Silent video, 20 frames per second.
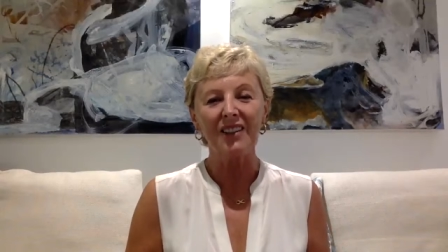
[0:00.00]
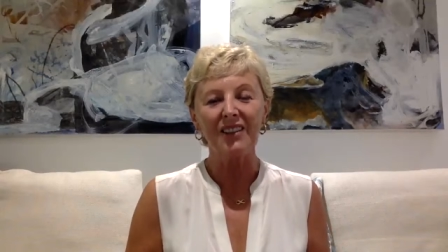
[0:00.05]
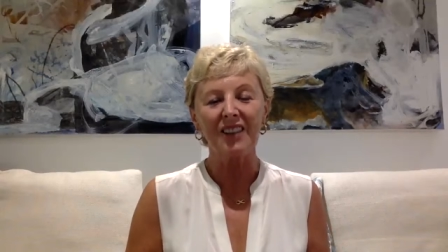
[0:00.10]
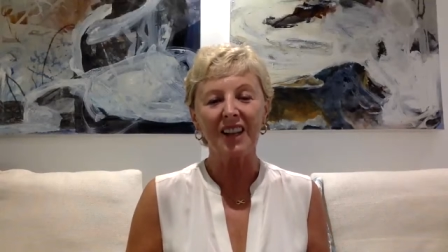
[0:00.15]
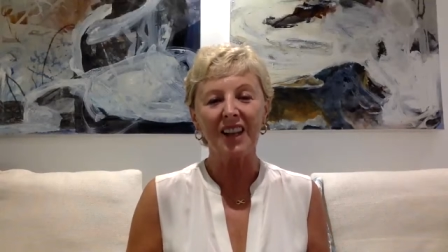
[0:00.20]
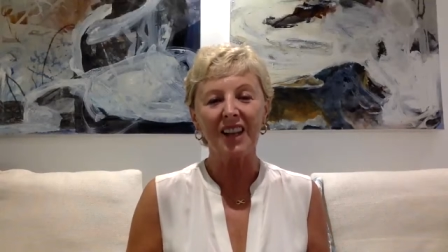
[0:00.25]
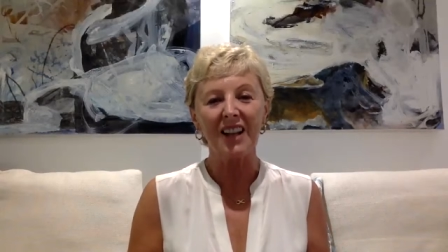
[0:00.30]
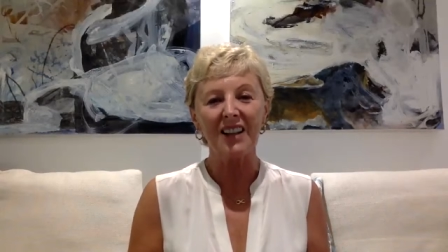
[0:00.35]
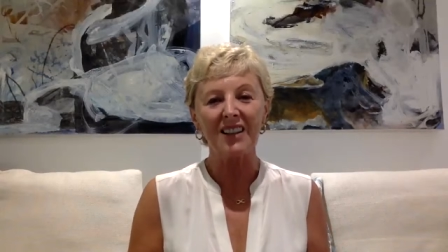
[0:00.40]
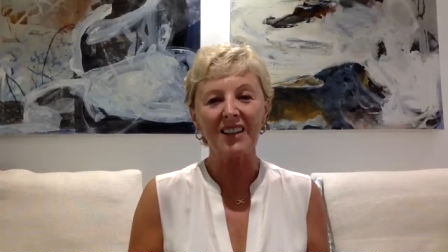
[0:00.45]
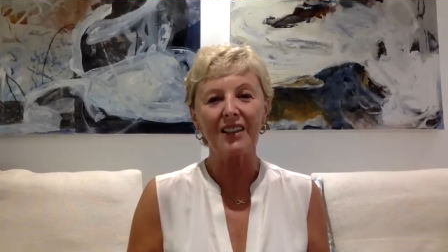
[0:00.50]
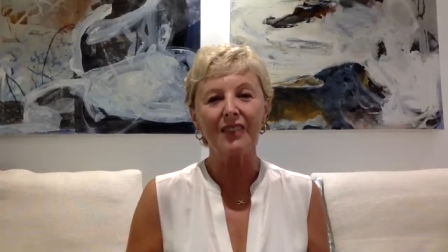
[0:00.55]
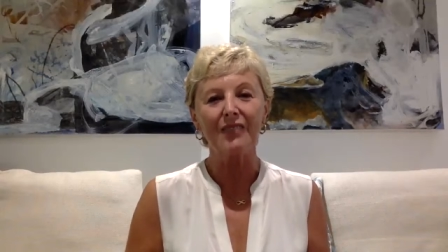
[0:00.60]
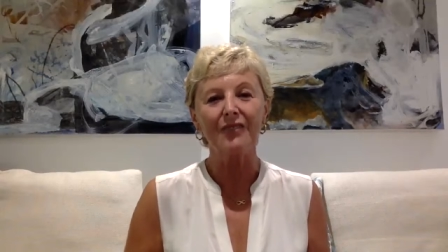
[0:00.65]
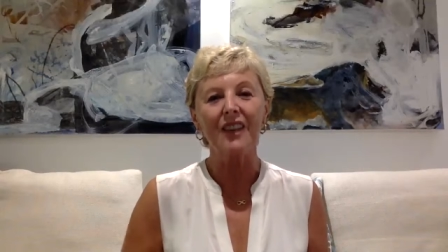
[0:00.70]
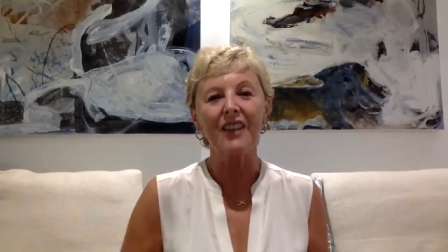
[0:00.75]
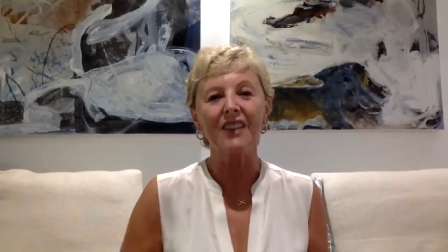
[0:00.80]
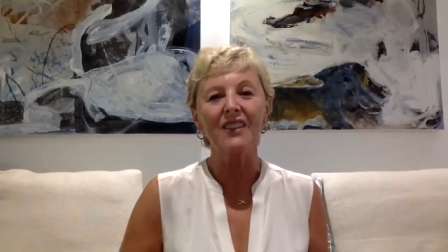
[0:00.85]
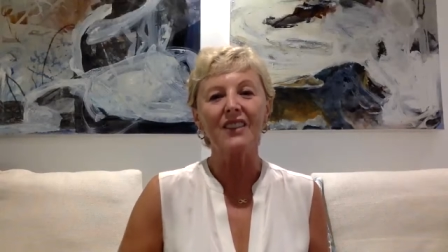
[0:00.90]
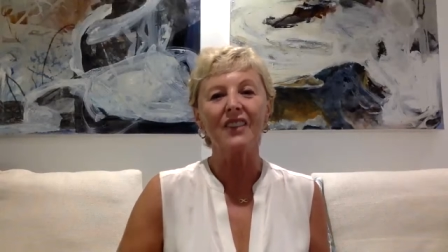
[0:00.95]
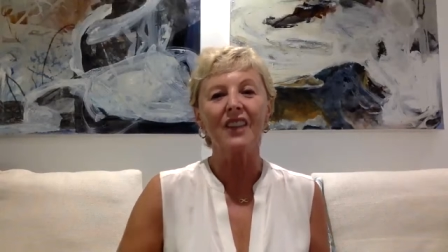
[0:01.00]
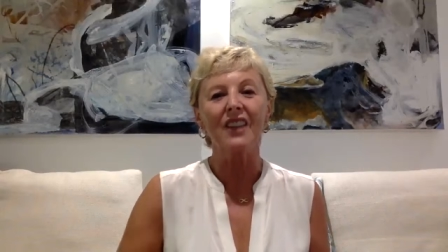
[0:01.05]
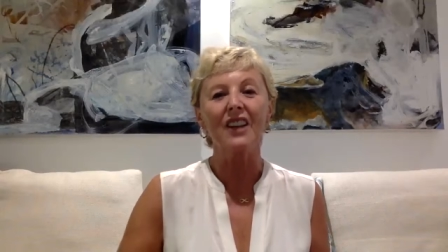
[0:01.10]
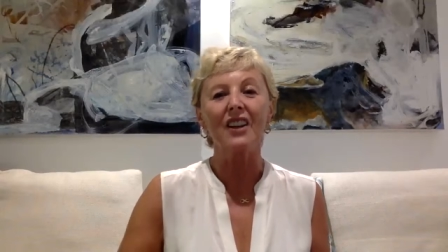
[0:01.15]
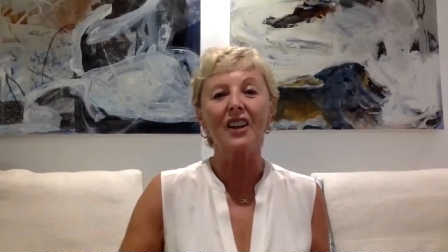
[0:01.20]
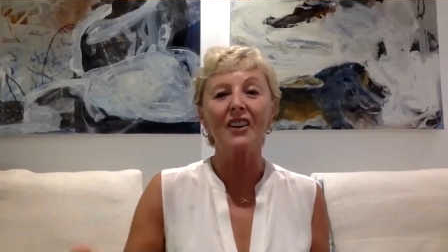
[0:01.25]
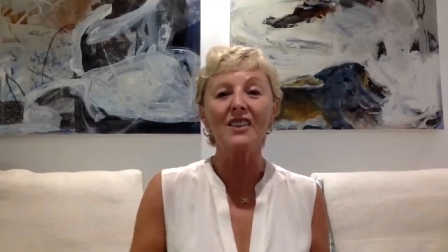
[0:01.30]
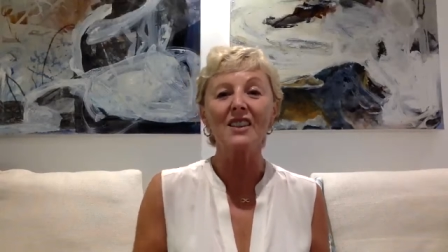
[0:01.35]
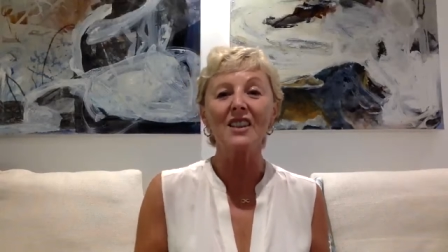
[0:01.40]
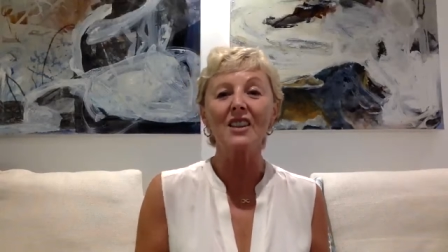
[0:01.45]
that has an effect and then
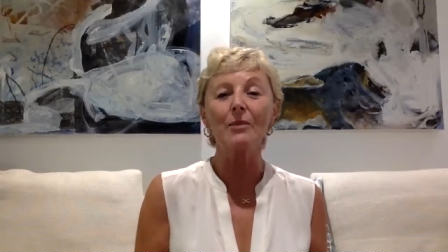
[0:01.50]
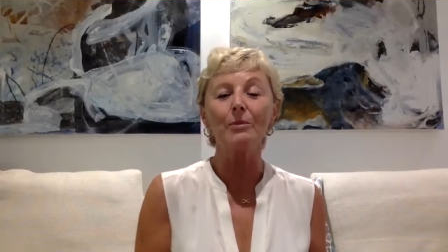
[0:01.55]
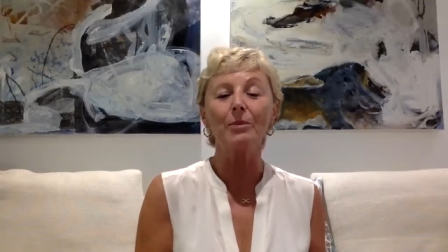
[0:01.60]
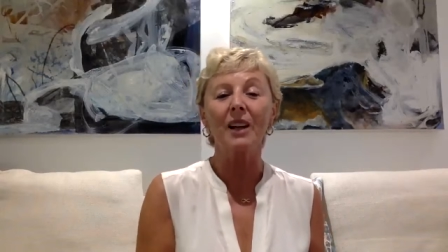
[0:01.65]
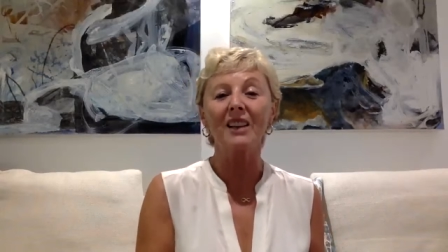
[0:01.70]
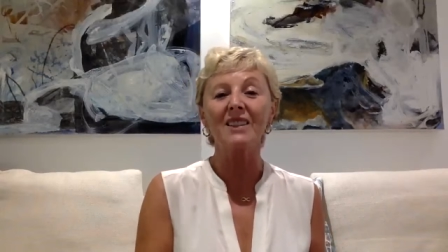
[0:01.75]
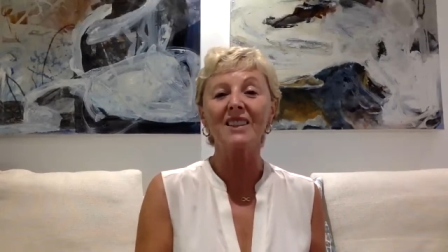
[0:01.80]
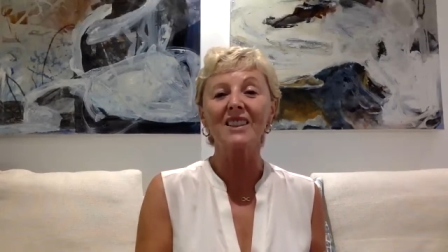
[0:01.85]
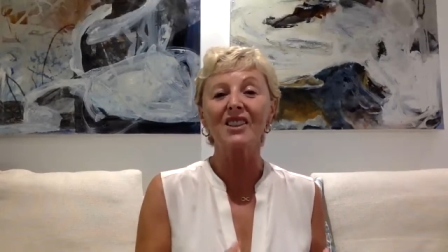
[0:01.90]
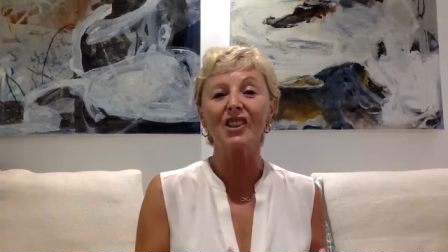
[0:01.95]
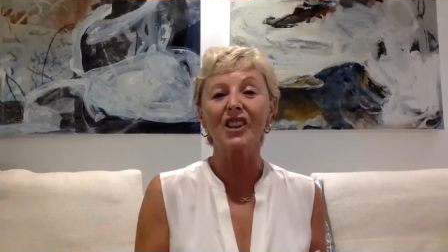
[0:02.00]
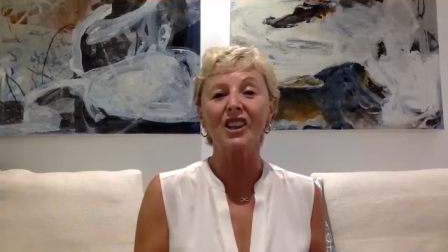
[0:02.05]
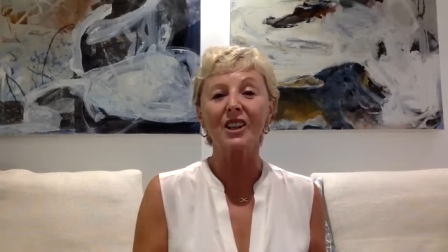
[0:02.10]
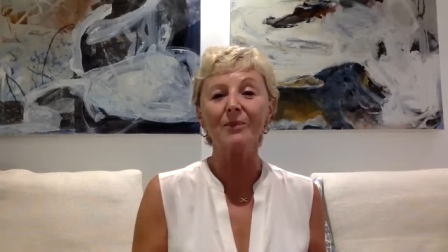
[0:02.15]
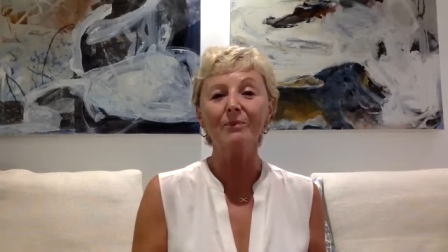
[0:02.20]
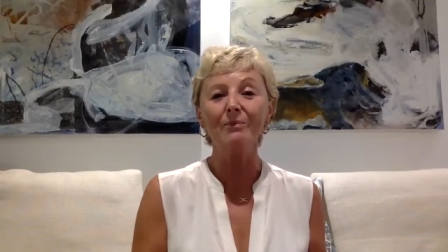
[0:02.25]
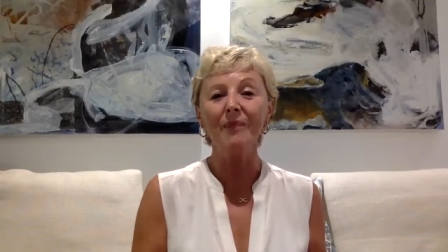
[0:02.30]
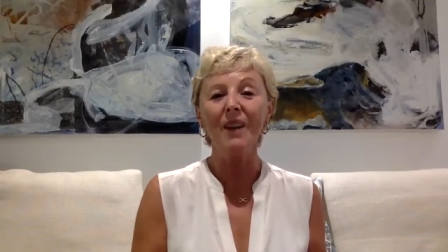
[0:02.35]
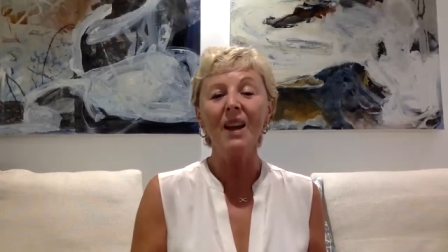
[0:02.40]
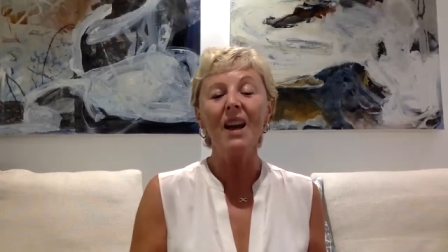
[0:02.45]
goes in the bloodstream